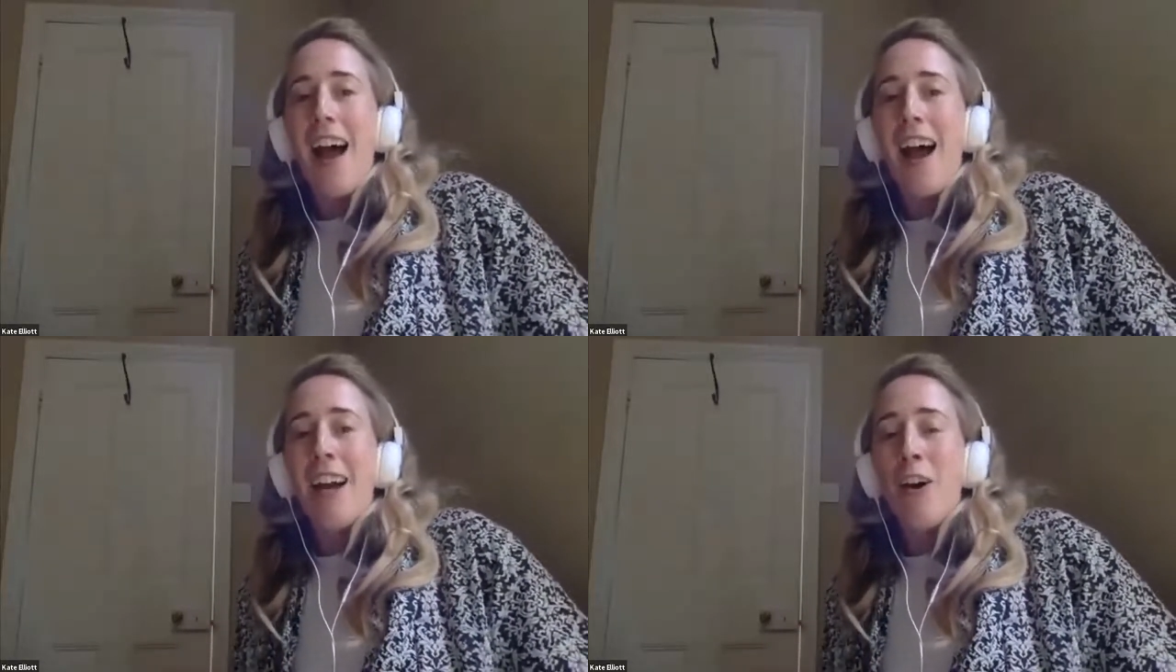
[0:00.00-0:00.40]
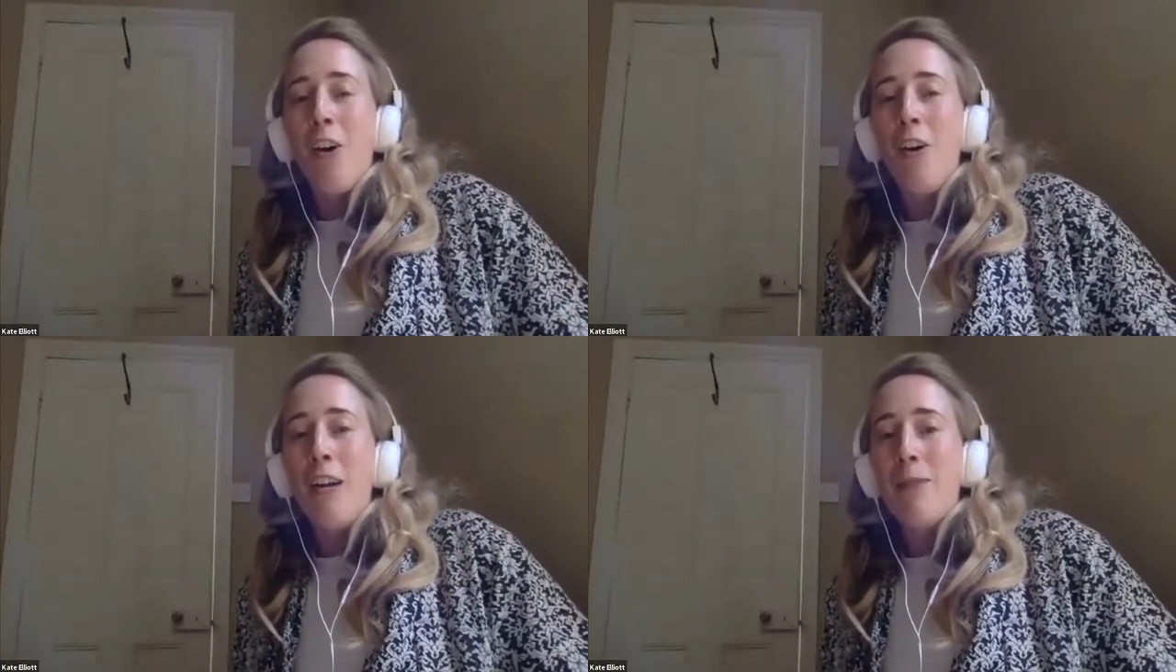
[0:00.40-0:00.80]
and
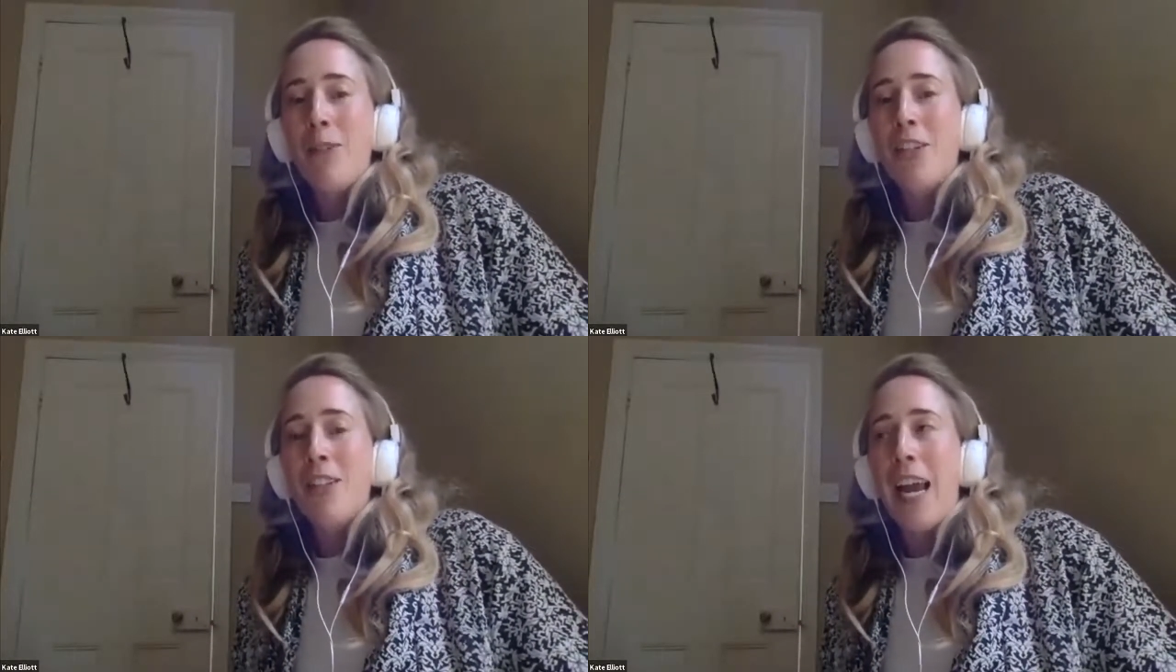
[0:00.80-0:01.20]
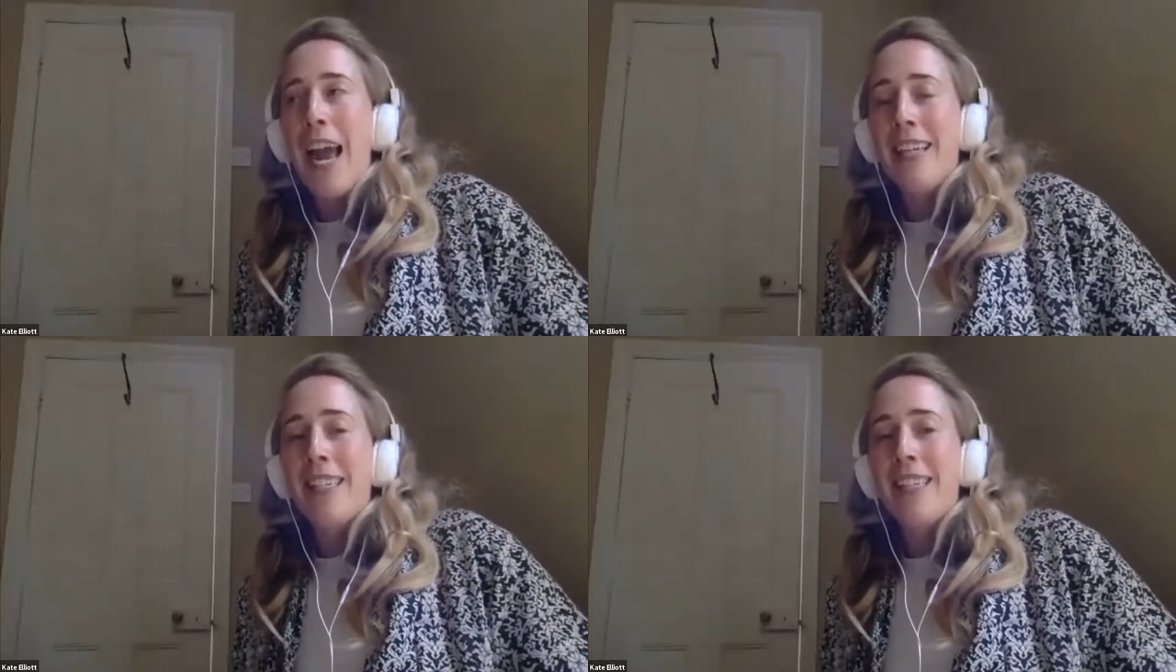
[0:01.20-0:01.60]
Holly was just like
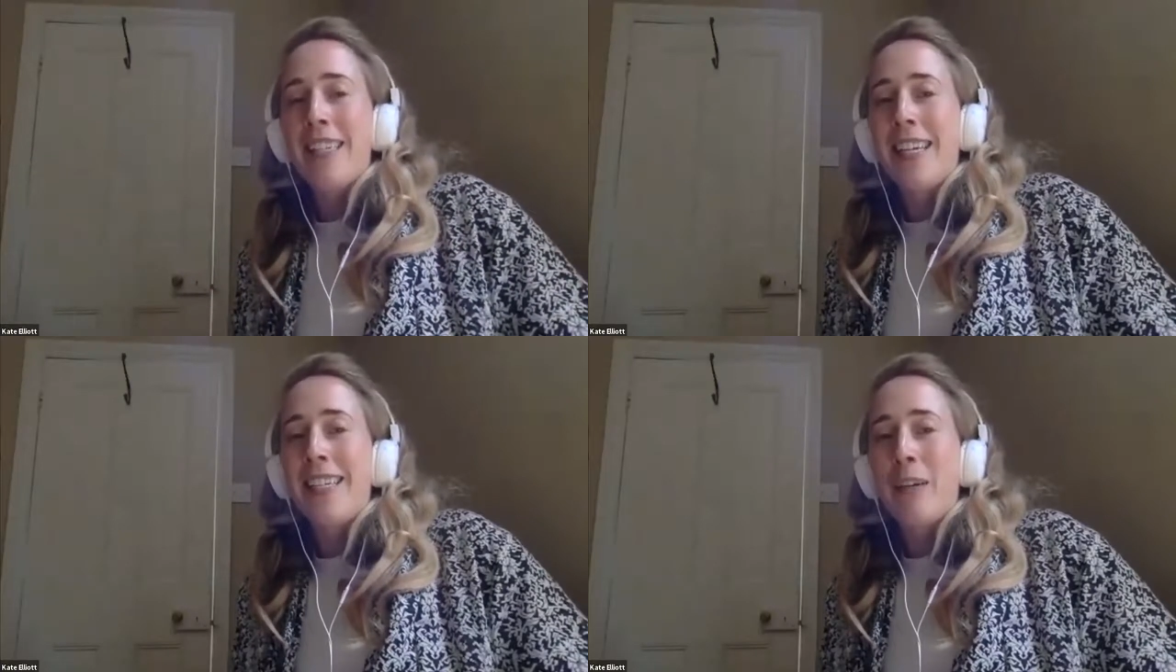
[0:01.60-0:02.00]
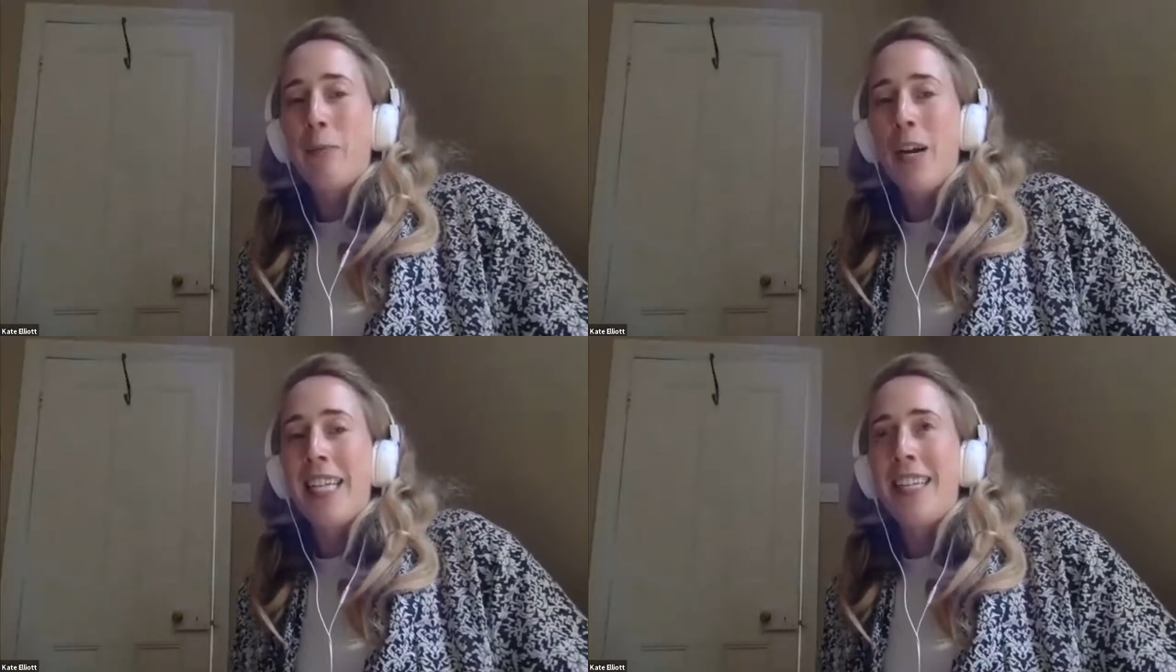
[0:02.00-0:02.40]
hesitating
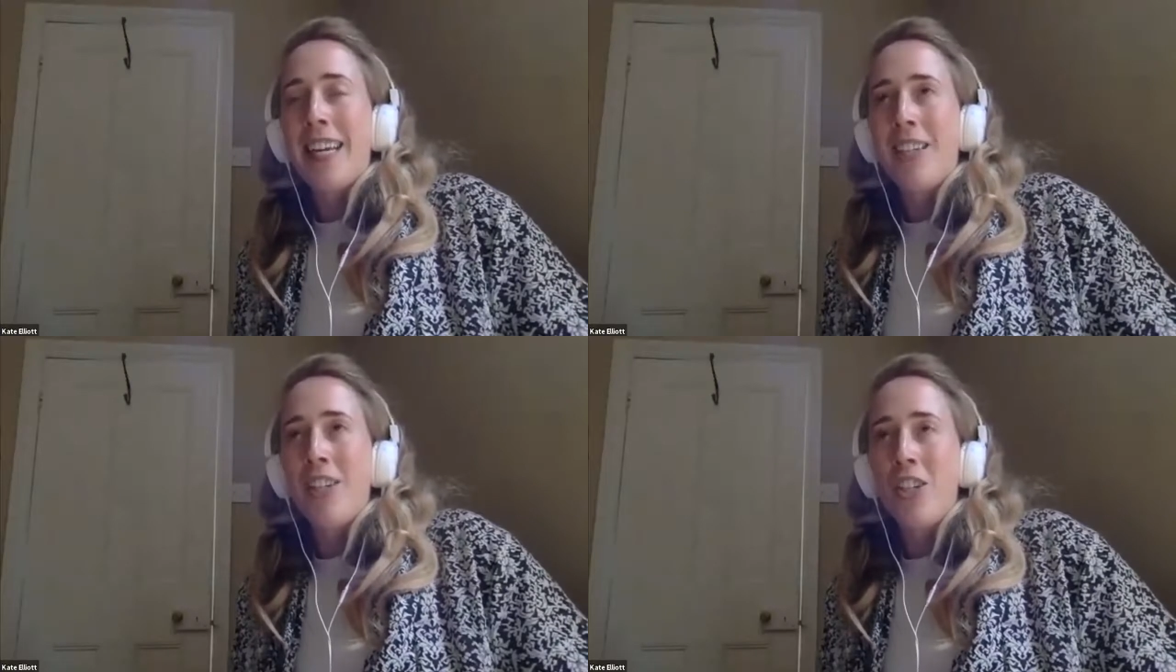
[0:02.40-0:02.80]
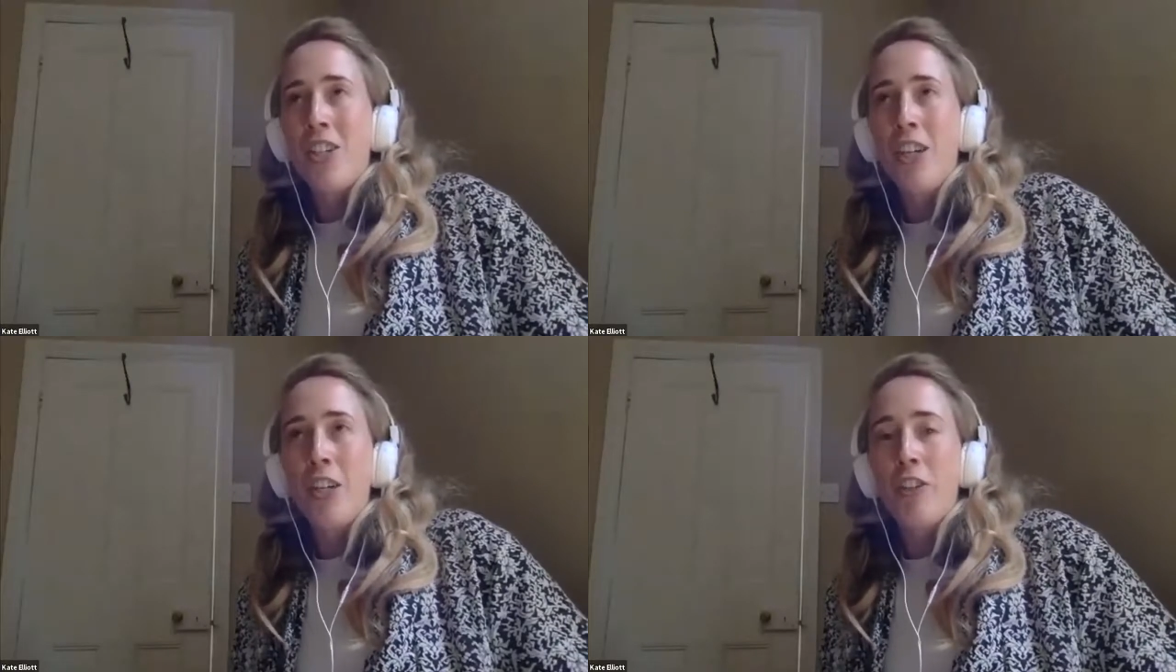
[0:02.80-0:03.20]
and waiting, and she
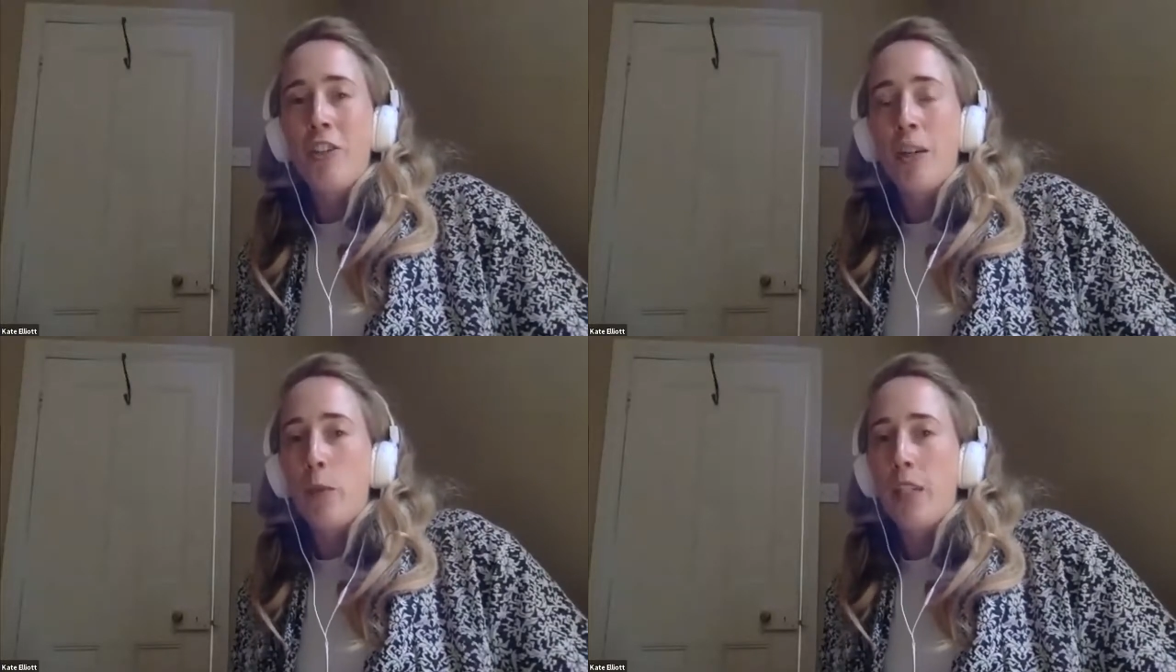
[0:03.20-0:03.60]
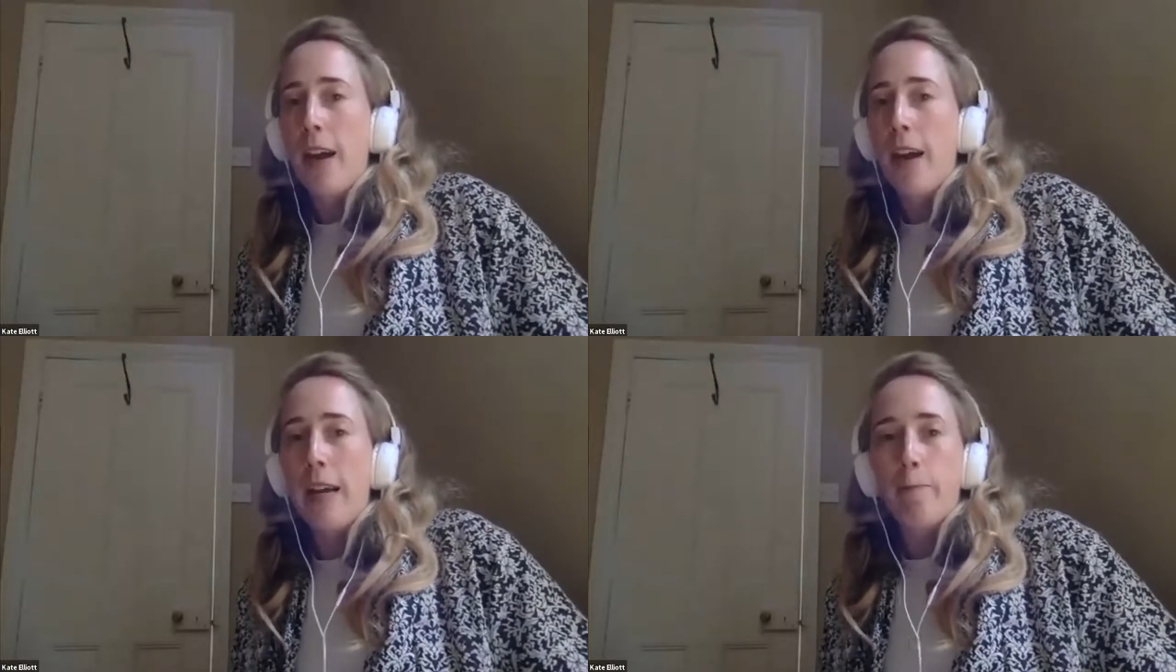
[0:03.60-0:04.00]
just looked at her and was
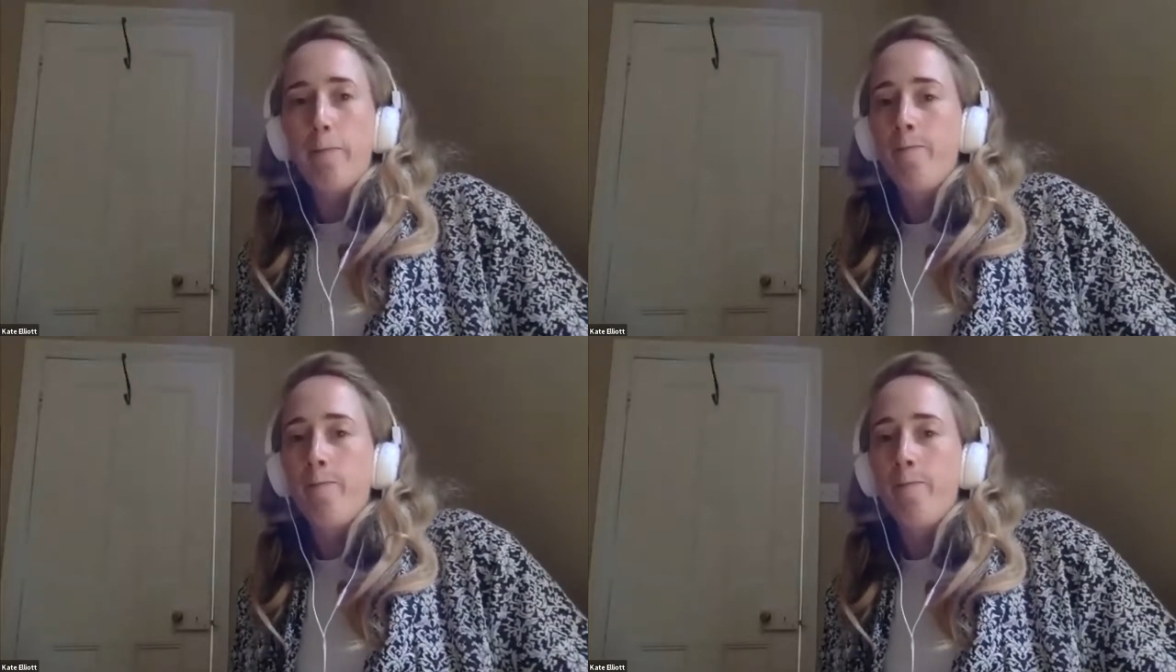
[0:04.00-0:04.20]
like,